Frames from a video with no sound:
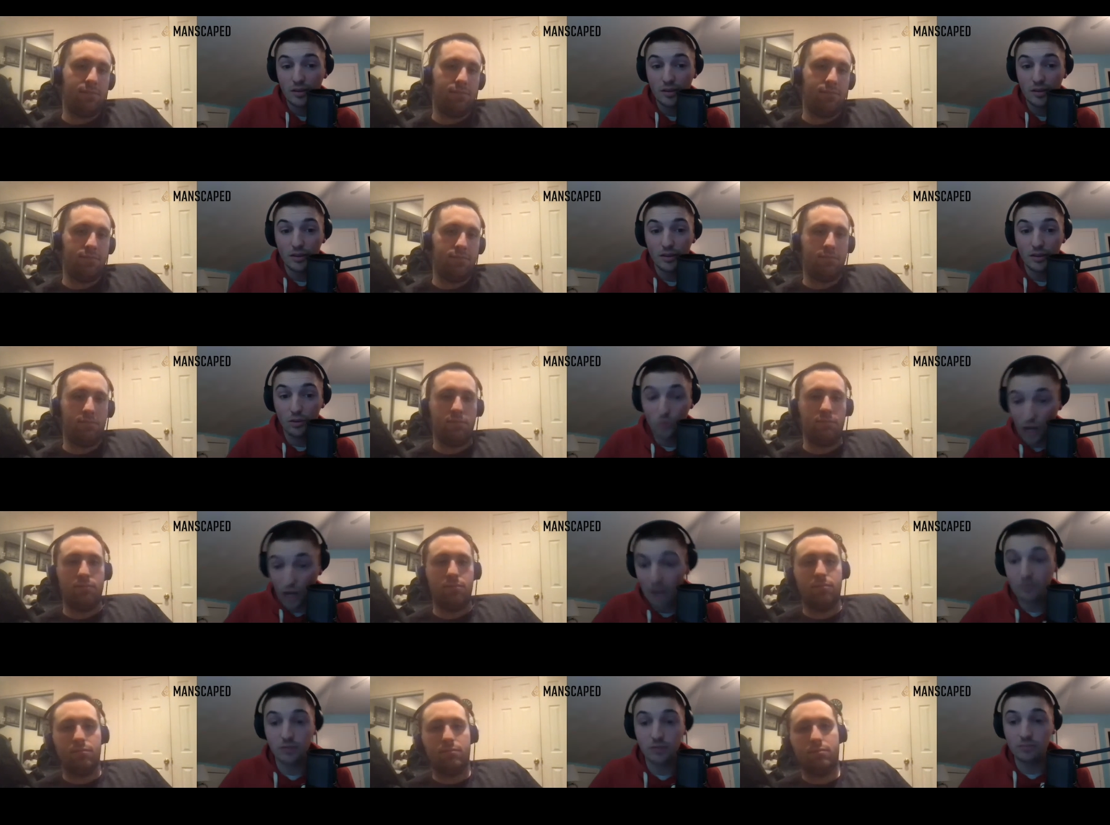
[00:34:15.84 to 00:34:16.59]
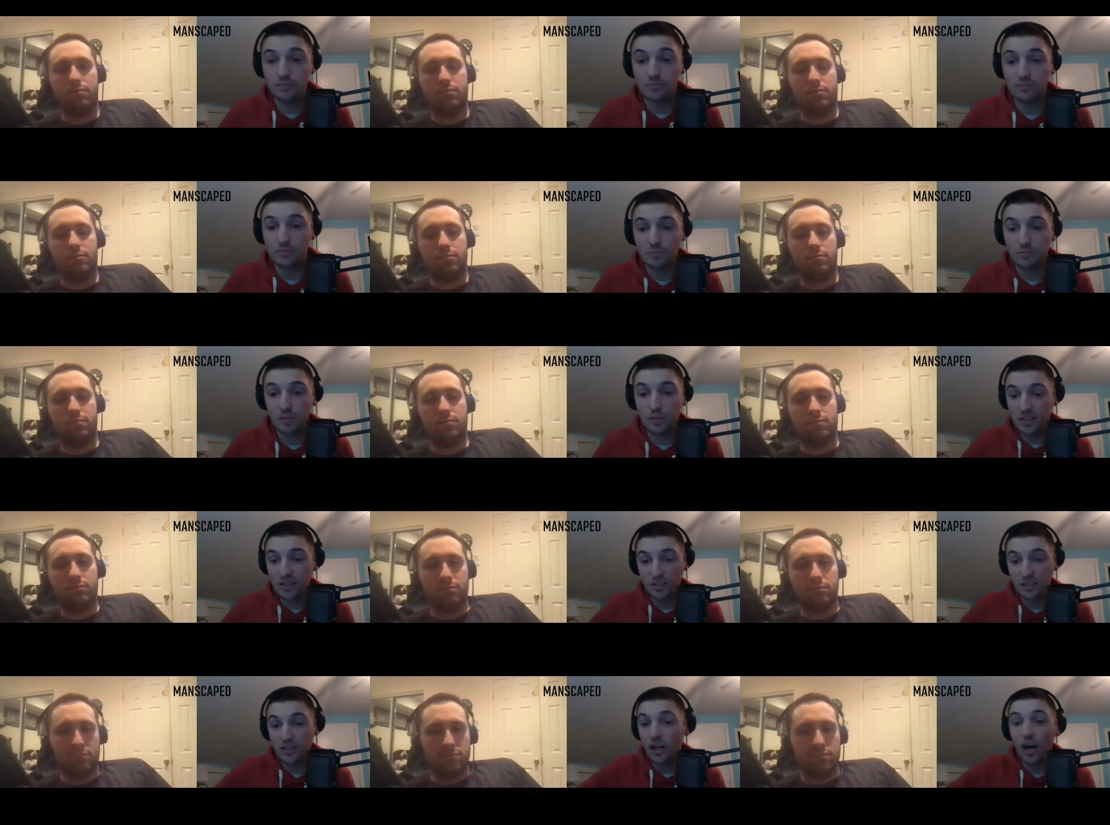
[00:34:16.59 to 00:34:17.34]
Speaker 1: you draft him
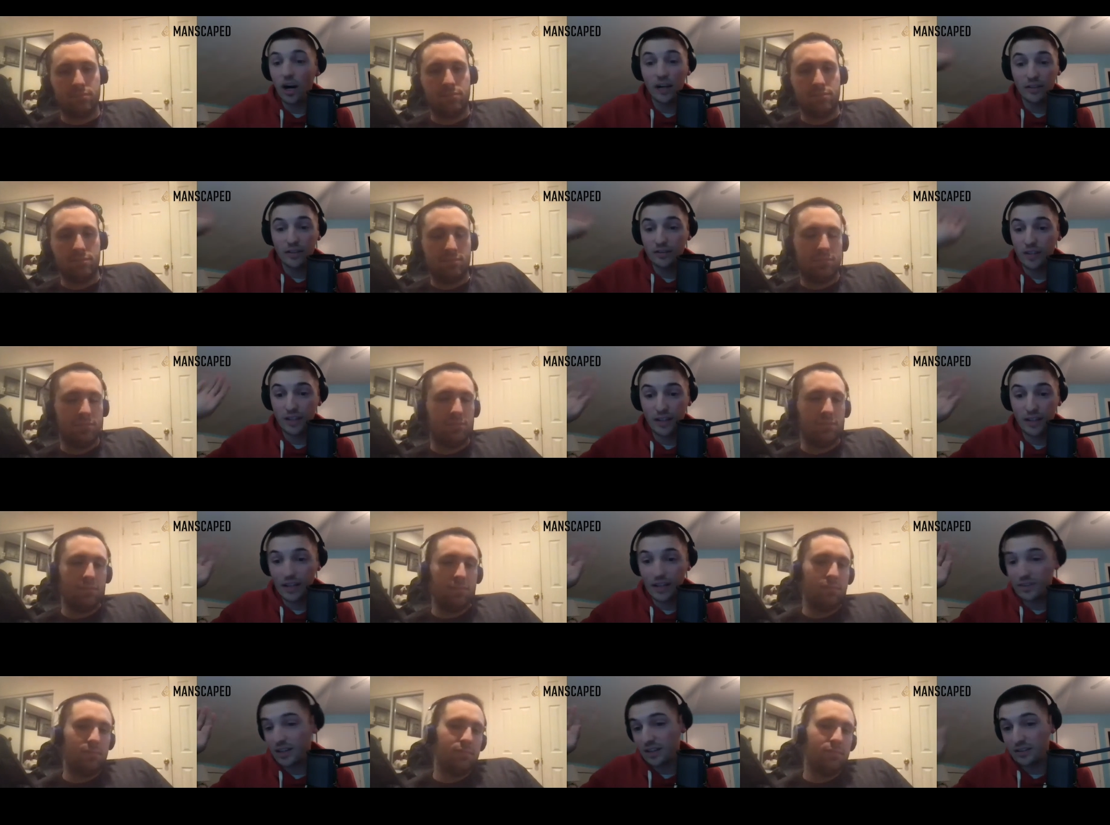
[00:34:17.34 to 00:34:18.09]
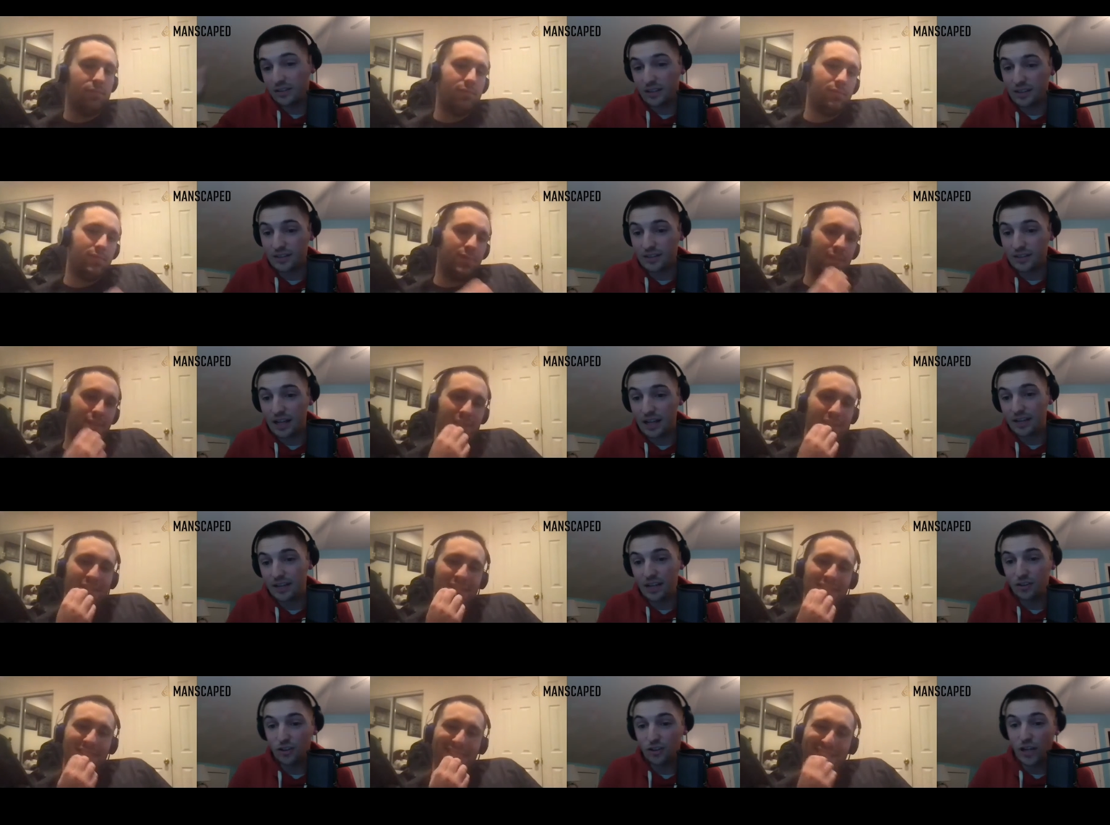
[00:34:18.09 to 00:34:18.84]
because he's gone, and that's it. Like, that
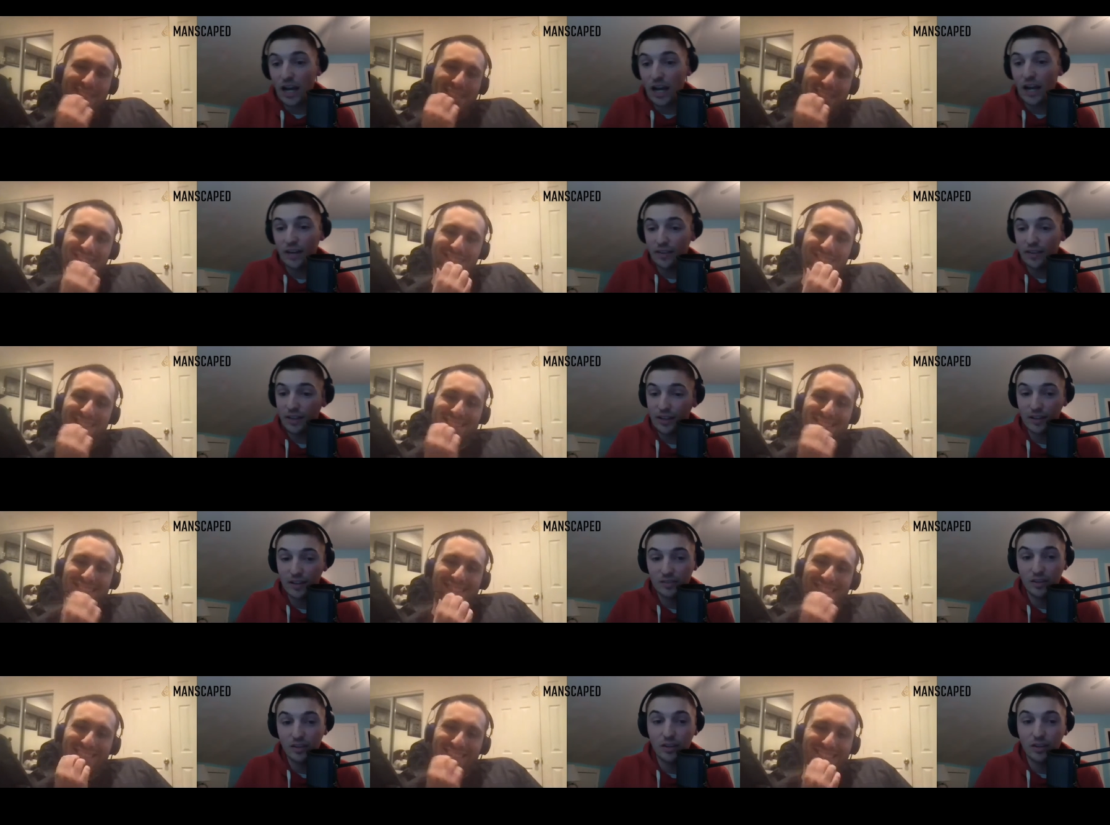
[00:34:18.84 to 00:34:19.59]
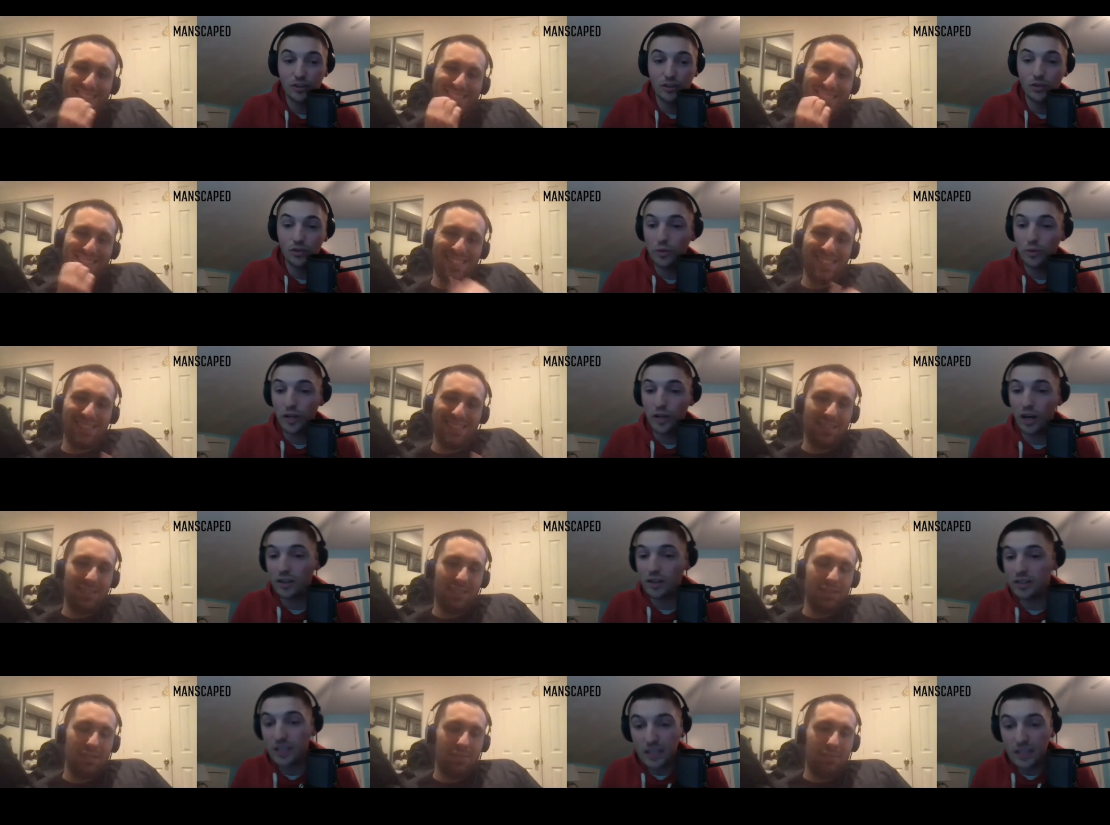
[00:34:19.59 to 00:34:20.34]
that's your guy, I think, because the other two will be
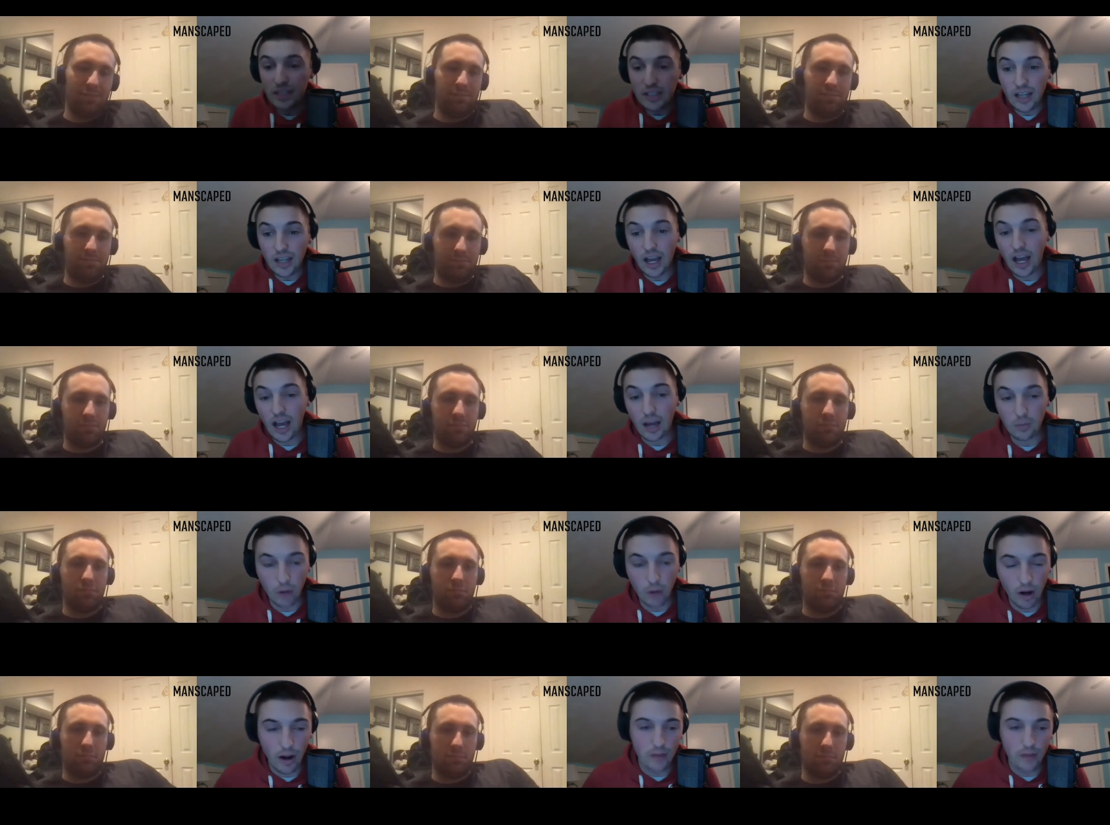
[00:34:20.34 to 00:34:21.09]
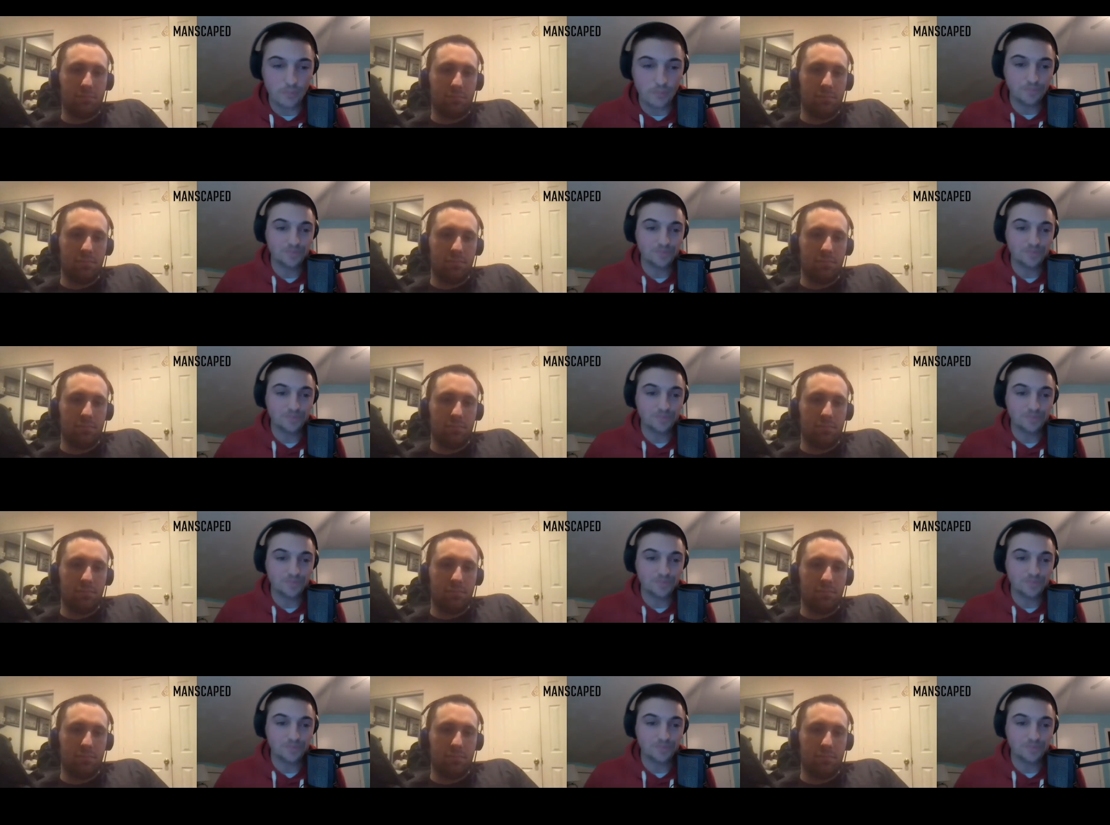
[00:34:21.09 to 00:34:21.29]
gone. Um, all right.